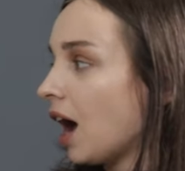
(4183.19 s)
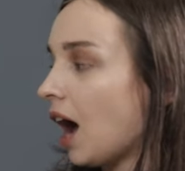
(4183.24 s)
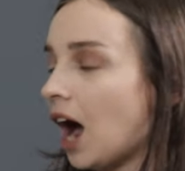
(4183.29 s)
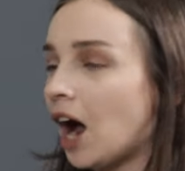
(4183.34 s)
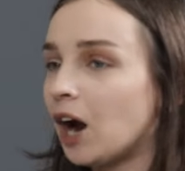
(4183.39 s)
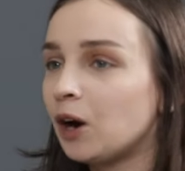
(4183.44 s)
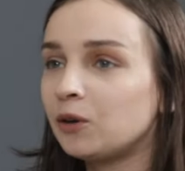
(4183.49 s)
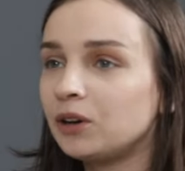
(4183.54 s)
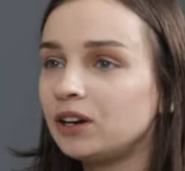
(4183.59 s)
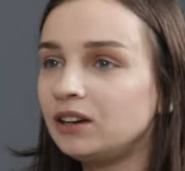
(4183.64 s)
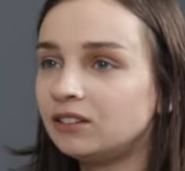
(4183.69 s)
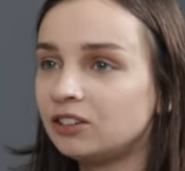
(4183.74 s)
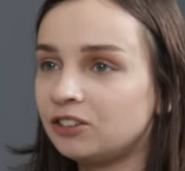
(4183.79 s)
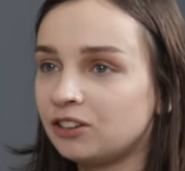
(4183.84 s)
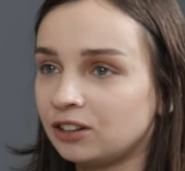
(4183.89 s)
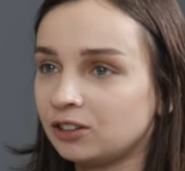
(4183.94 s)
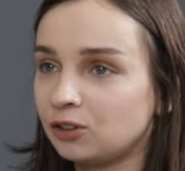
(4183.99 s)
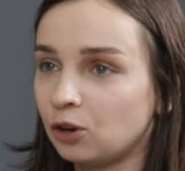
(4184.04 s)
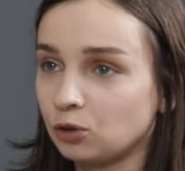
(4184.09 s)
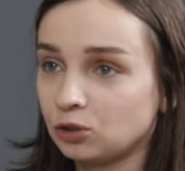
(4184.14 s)
Our
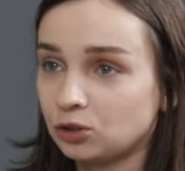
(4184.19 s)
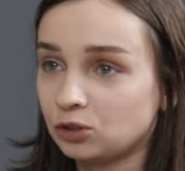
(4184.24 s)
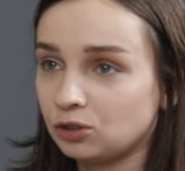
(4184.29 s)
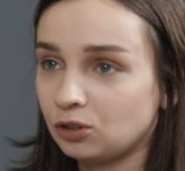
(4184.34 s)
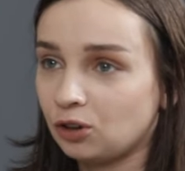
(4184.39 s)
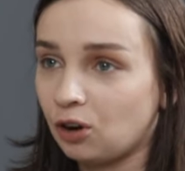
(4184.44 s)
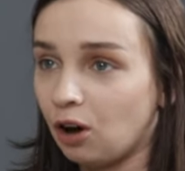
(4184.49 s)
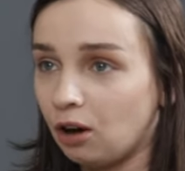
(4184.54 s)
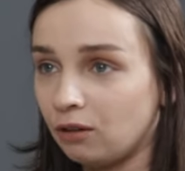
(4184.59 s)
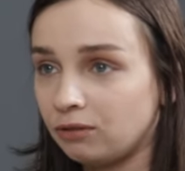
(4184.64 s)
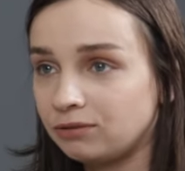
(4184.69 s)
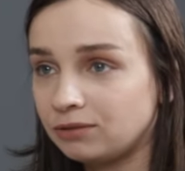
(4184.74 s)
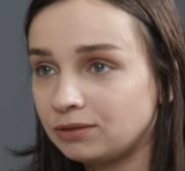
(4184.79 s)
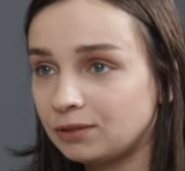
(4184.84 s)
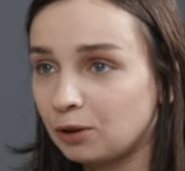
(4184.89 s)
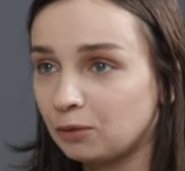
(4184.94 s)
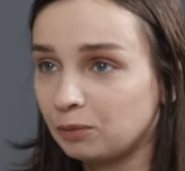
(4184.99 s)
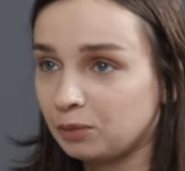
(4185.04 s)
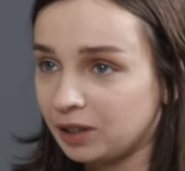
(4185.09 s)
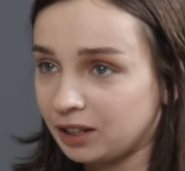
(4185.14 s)
internet goes
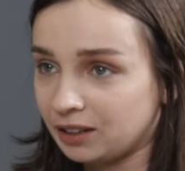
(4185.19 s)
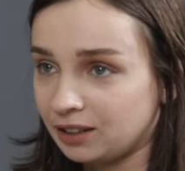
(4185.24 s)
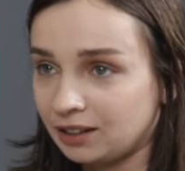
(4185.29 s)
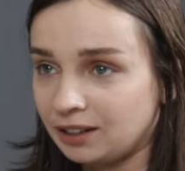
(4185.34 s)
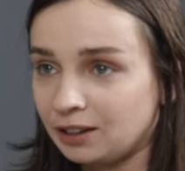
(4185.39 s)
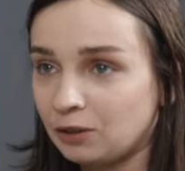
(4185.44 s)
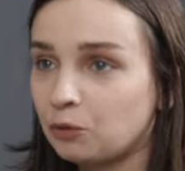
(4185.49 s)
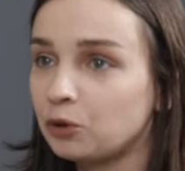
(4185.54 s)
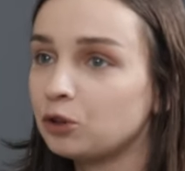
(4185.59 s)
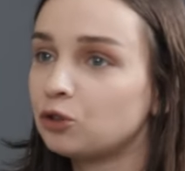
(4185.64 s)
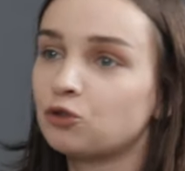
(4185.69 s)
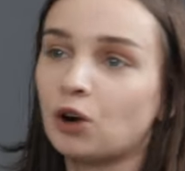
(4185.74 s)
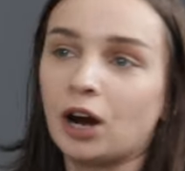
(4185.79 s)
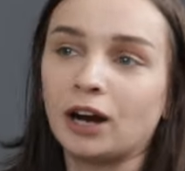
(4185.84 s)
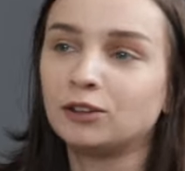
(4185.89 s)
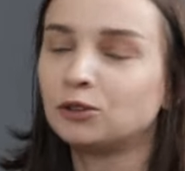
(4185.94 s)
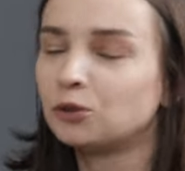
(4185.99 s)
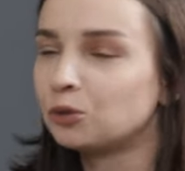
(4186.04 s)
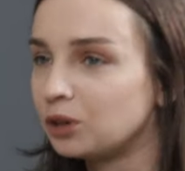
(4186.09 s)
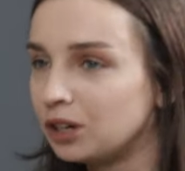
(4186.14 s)
off completely. We
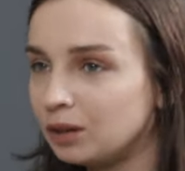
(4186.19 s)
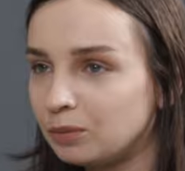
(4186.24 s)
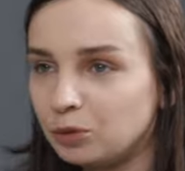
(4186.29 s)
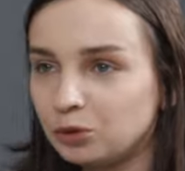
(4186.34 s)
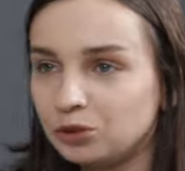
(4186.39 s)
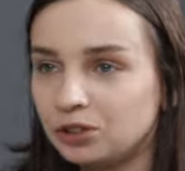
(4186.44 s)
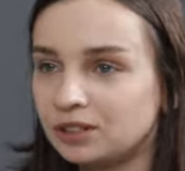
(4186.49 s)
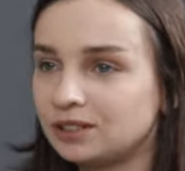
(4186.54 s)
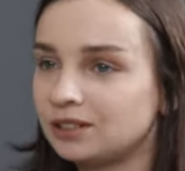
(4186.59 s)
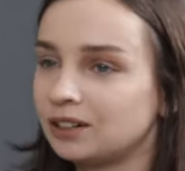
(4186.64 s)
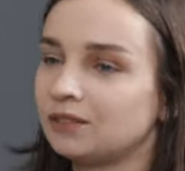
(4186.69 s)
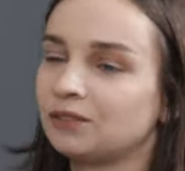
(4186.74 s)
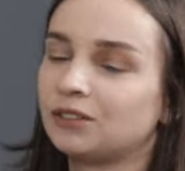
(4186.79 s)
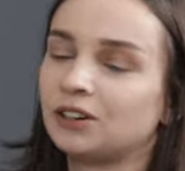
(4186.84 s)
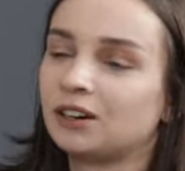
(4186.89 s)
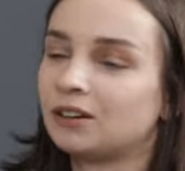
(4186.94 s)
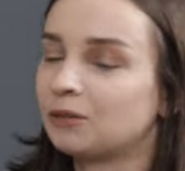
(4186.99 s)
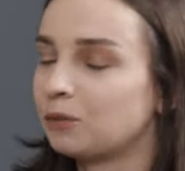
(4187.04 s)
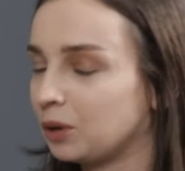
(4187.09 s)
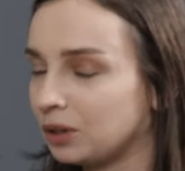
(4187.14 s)
try to reboot the
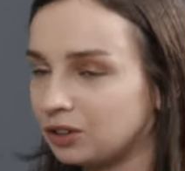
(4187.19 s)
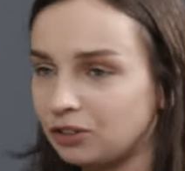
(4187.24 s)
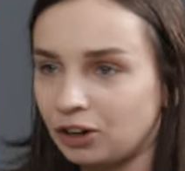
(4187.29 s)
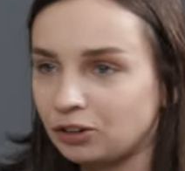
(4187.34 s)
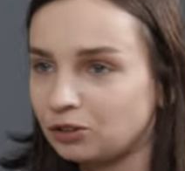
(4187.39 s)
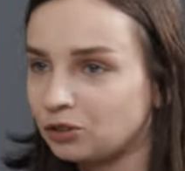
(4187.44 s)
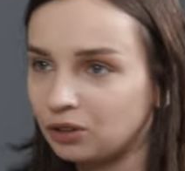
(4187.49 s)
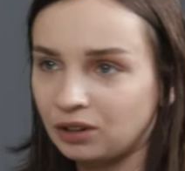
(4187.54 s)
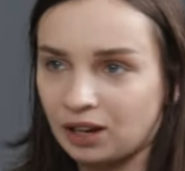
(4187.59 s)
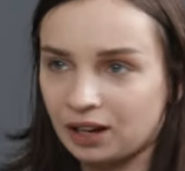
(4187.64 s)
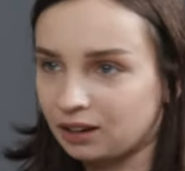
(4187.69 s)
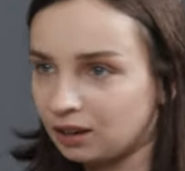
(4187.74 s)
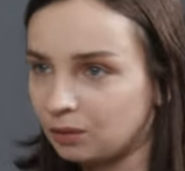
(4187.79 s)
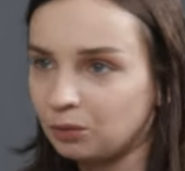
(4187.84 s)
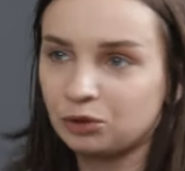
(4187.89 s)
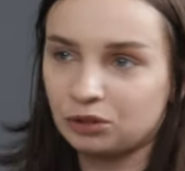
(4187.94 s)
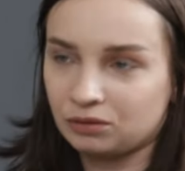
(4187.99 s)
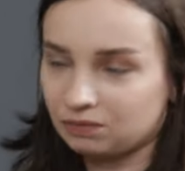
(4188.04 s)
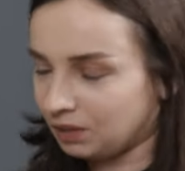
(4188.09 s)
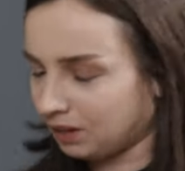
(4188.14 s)
server, we try to like
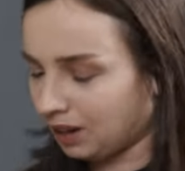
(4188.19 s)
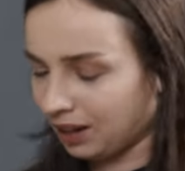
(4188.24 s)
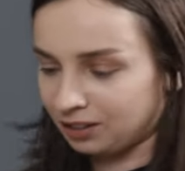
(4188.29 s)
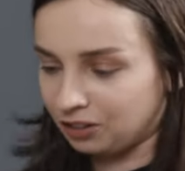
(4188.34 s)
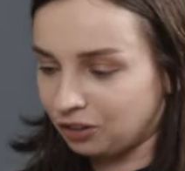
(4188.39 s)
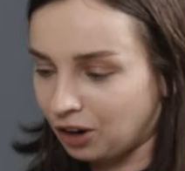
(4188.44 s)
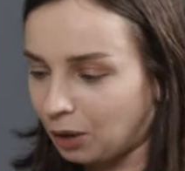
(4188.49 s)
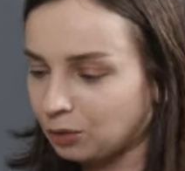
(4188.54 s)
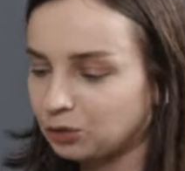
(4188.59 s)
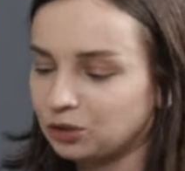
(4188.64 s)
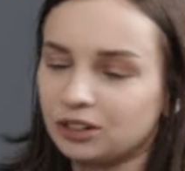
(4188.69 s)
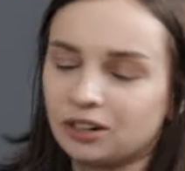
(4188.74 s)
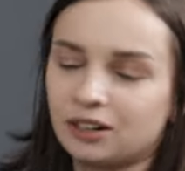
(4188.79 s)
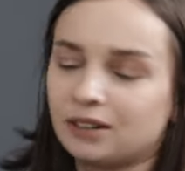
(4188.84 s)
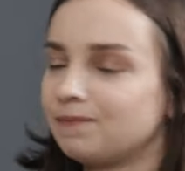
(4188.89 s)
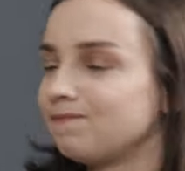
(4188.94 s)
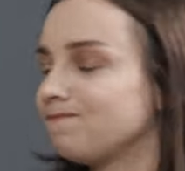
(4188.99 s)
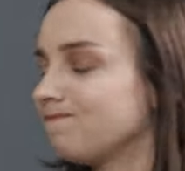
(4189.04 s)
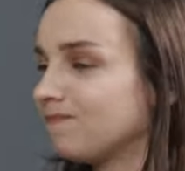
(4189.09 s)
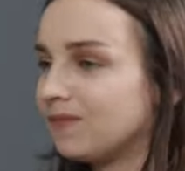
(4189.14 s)
reboot like the
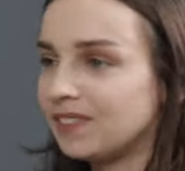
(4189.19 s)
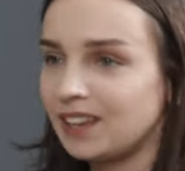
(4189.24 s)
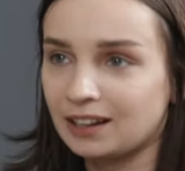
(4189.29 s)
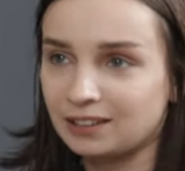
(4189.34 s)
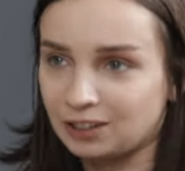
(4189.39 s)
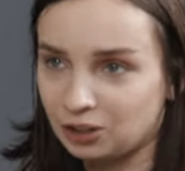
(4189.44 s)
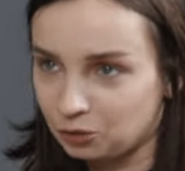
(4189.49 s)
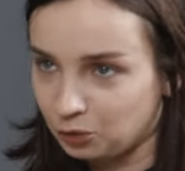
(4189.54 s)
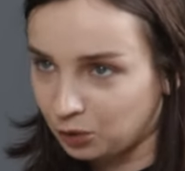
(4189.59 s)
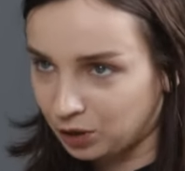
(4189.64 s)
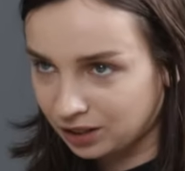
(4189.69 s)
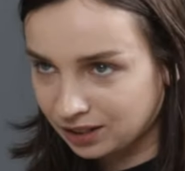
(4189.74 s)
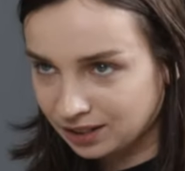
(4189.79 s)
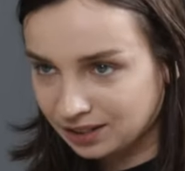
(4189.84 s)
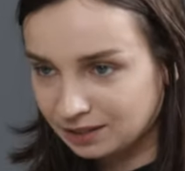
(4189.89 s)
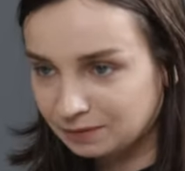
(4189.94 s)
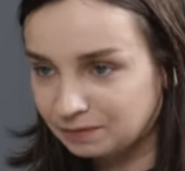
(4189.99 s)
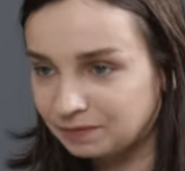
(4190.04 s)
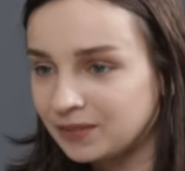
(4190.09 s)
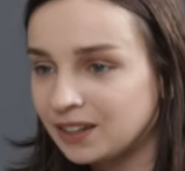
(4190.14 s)
router, nothing
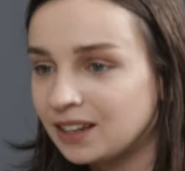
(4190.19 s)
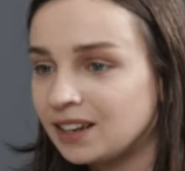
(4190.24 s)
works.